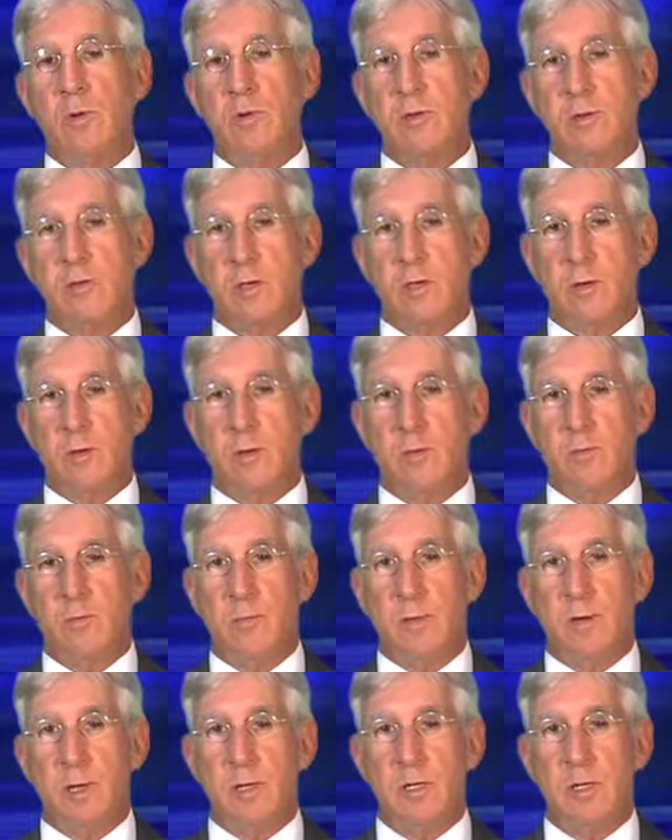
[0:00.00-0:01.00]
years ago
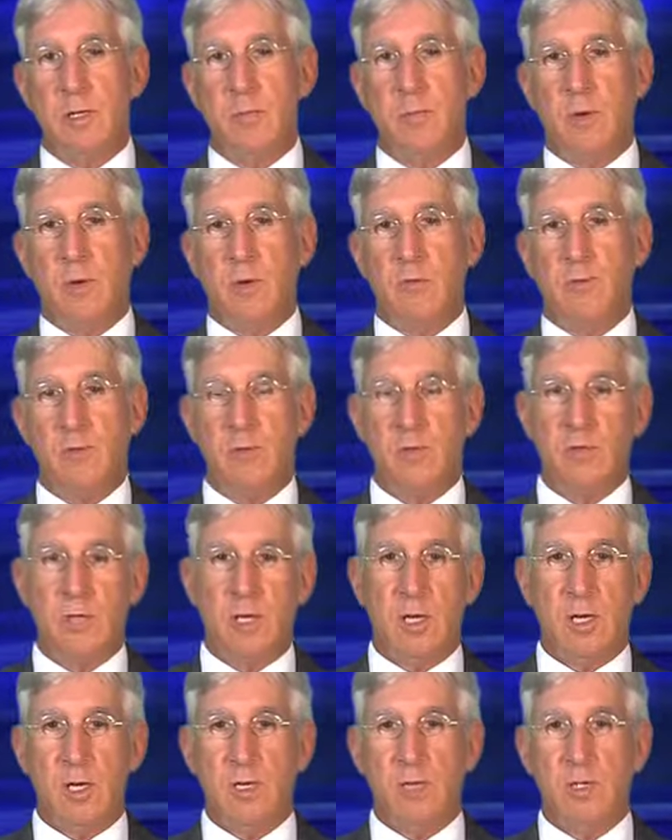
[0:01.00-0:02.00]
I did my first
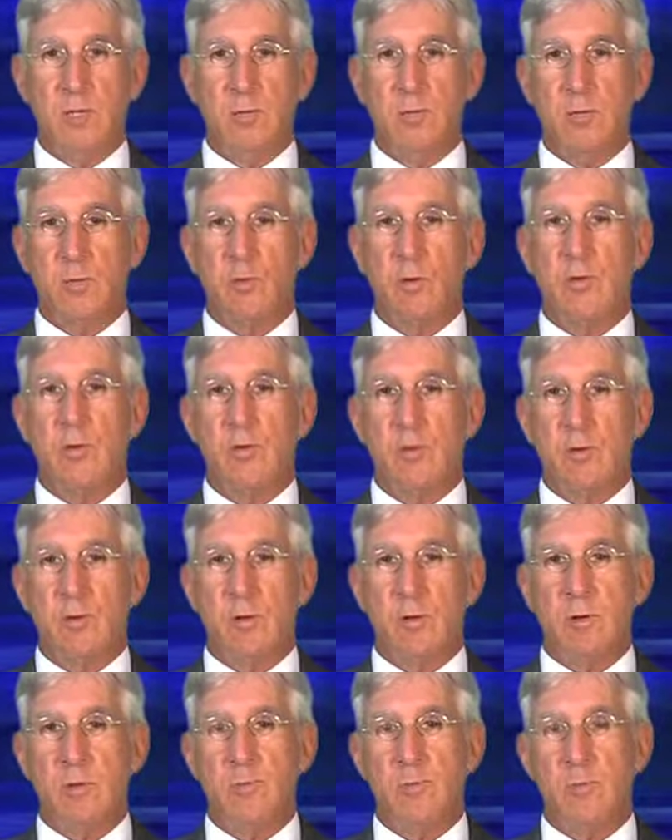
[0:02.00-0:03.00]
case. It was a
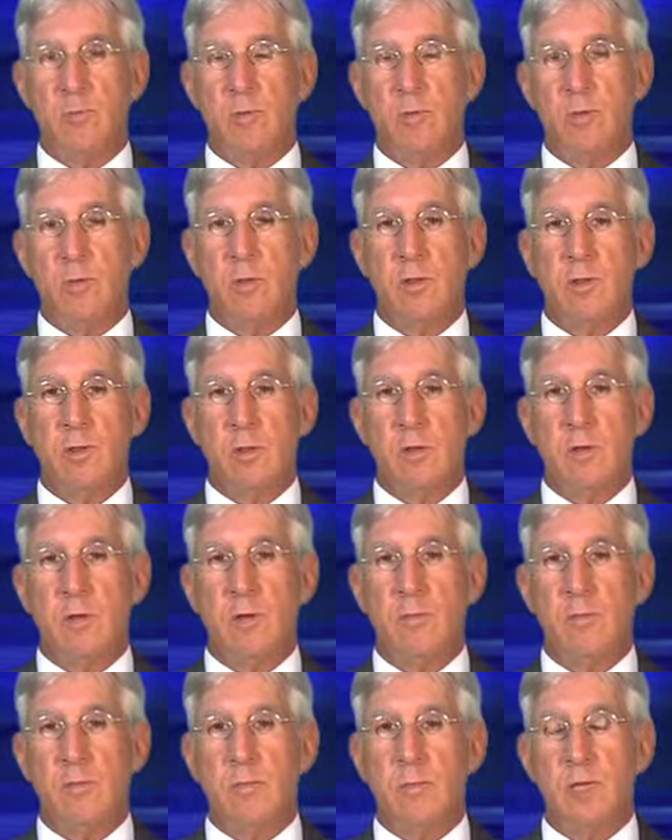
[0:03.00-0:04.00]
referral with
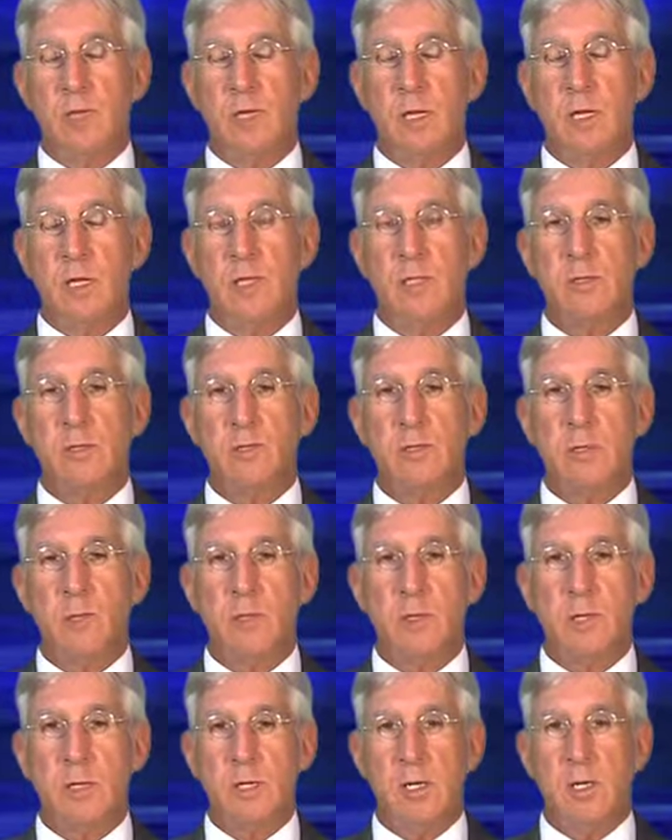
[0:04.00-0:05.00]
um, a case that was a
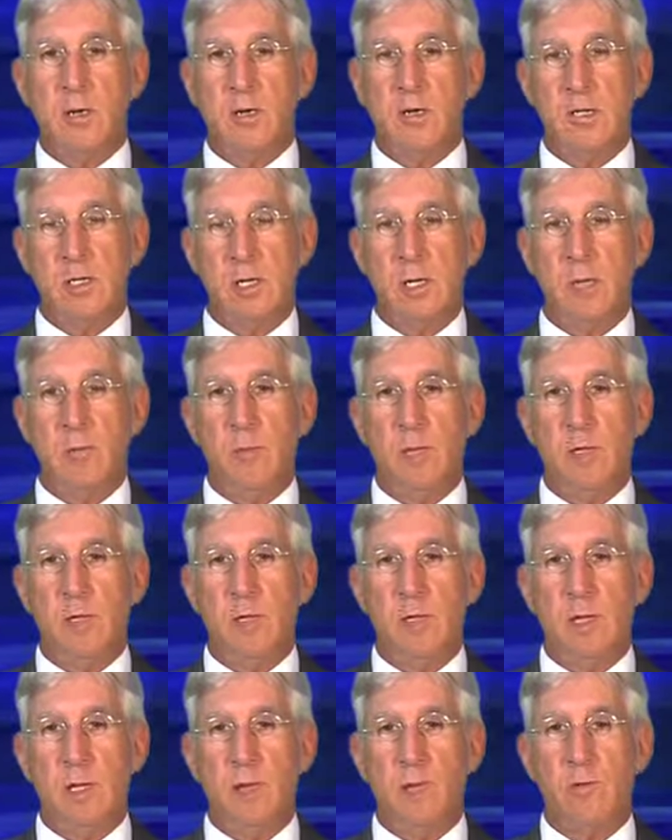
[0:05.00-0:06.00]
million dollar
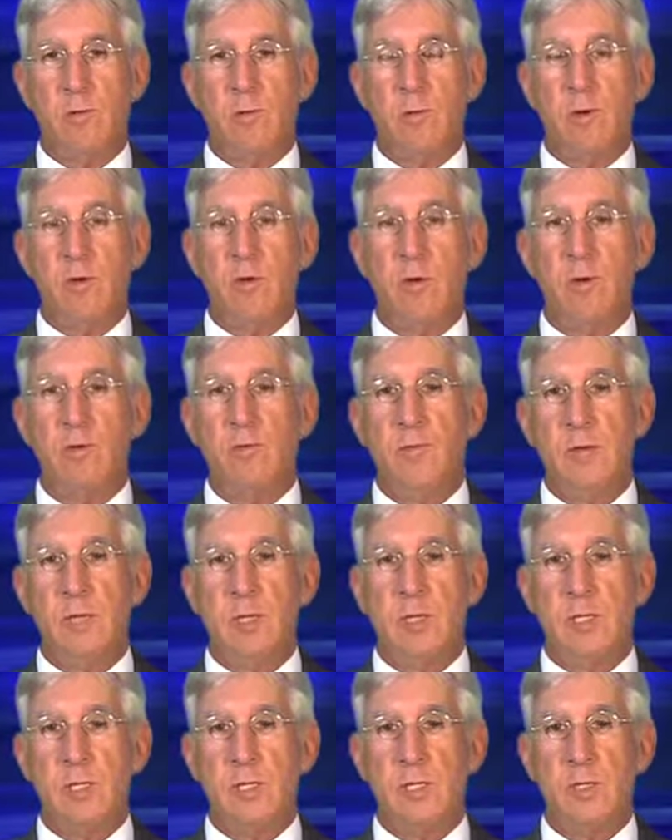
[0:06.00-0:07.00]
settlement after attorney
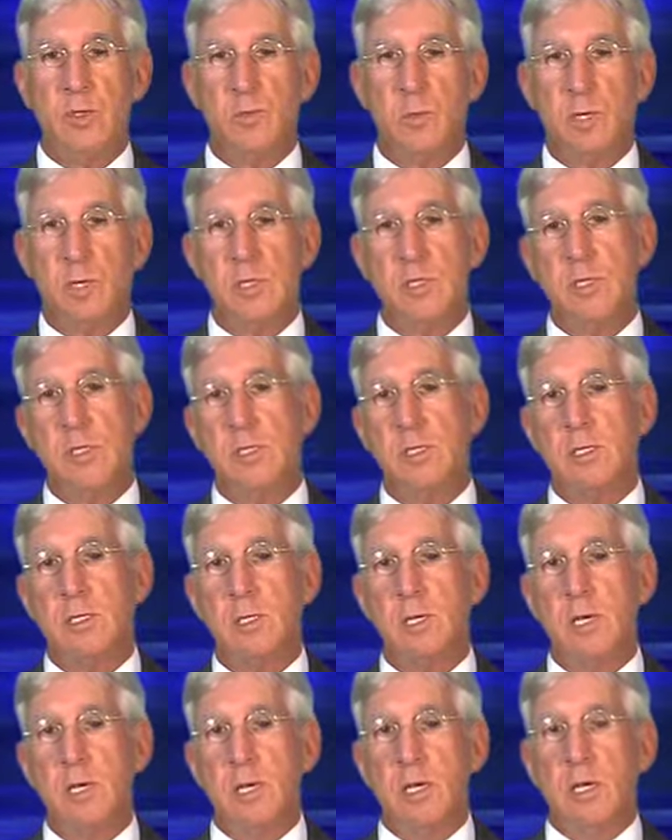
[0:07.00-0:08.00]
fees,
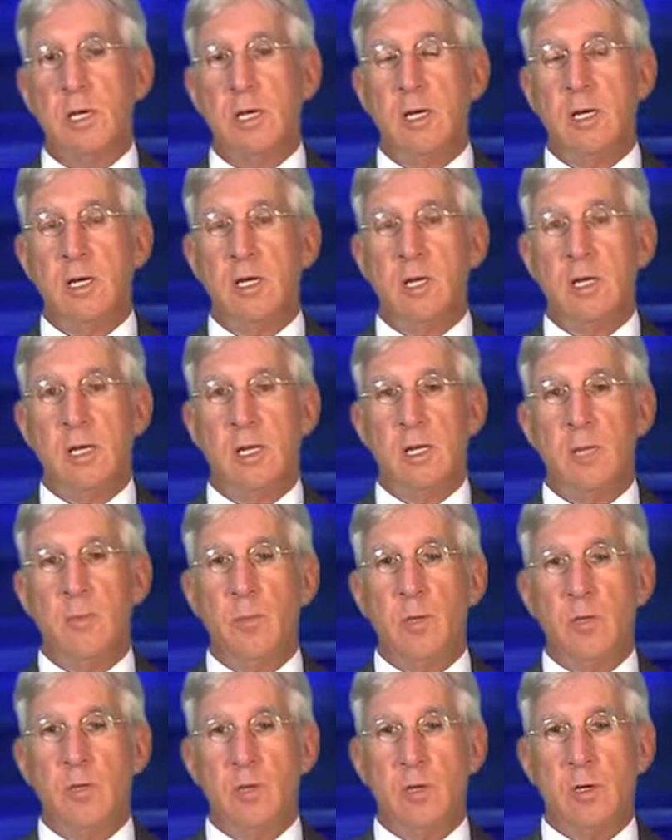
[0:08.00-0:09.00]
expenses. Uh, the
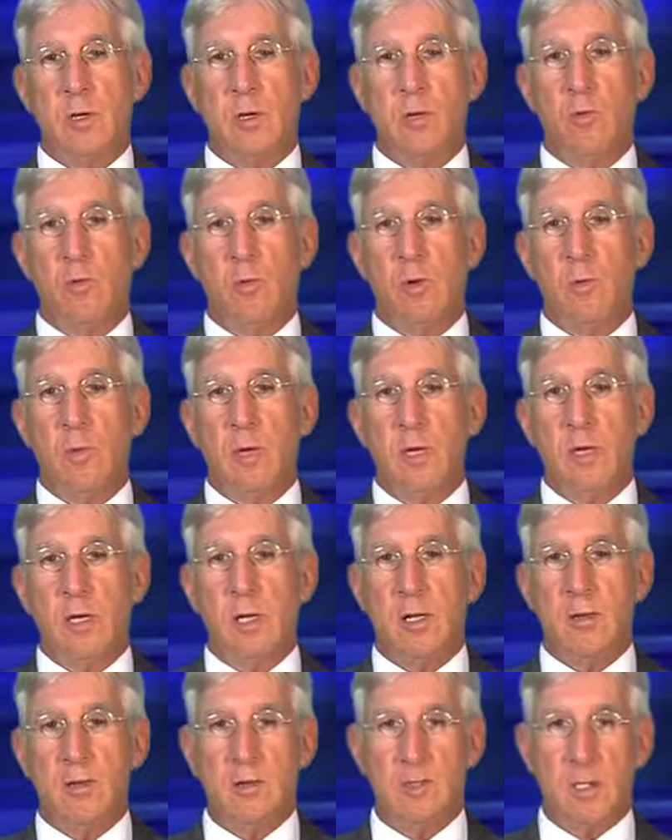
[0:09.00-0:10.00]
claimant took a quarter million
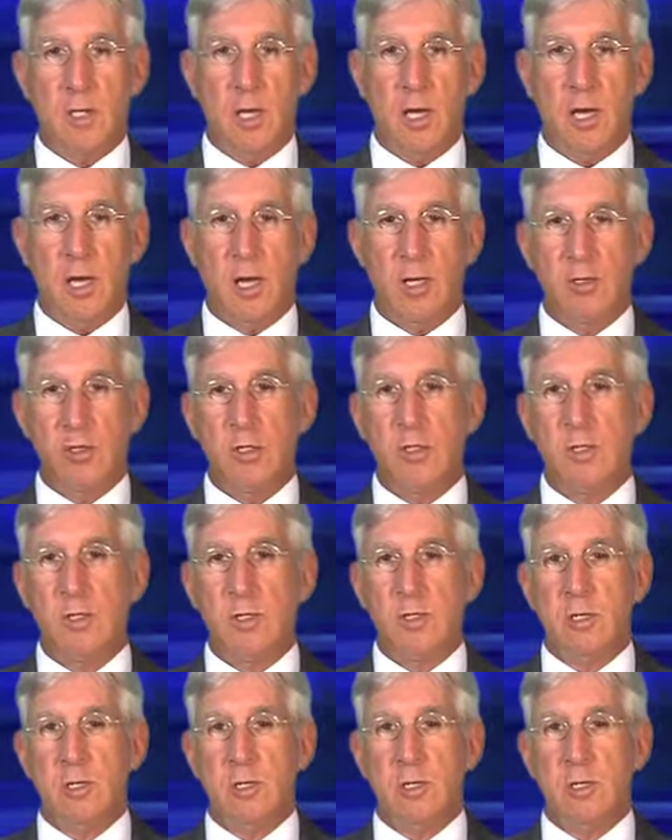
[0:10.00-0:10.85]
dollars in cash